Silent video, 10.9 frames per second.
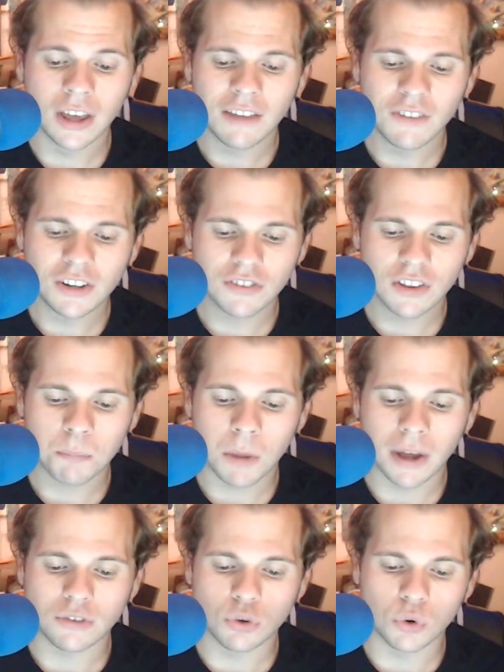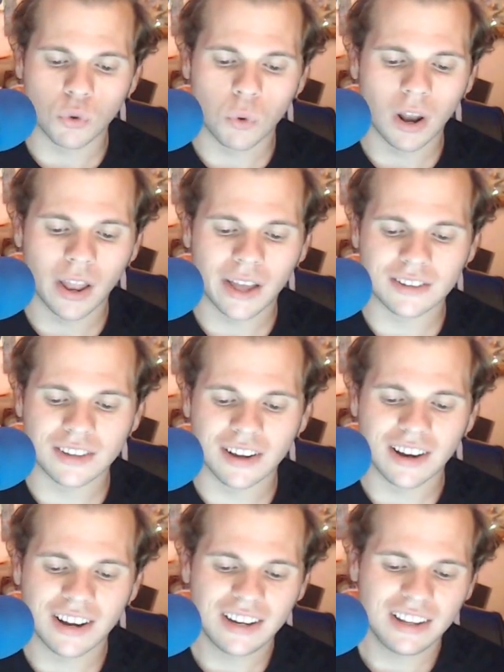He finished fifth by two and a quarter lengths there,
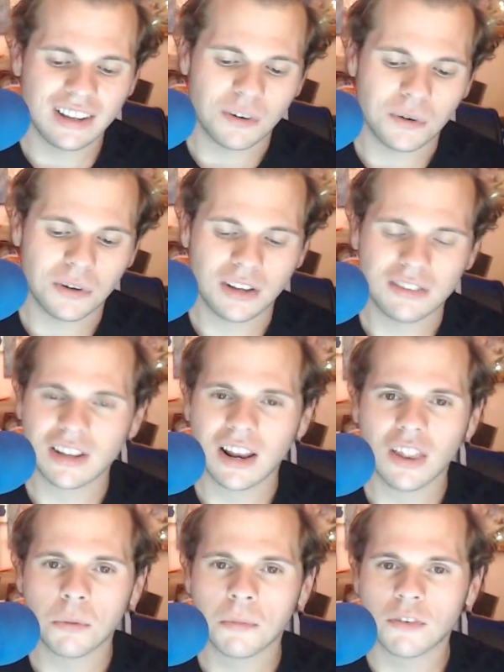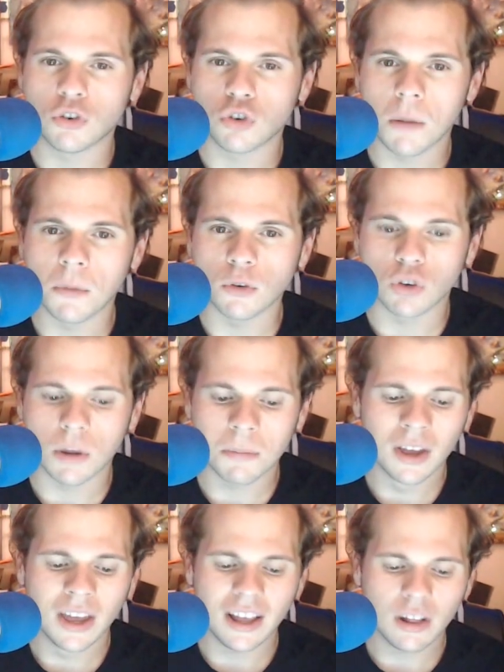and you know he just had a little bit of a trouble trip.
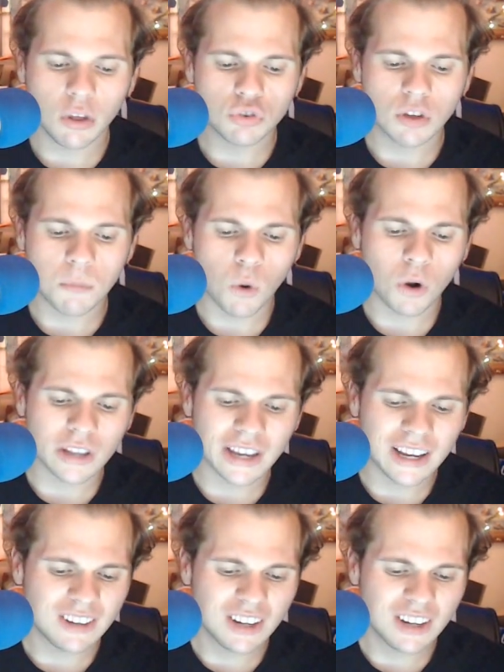He closed up well late.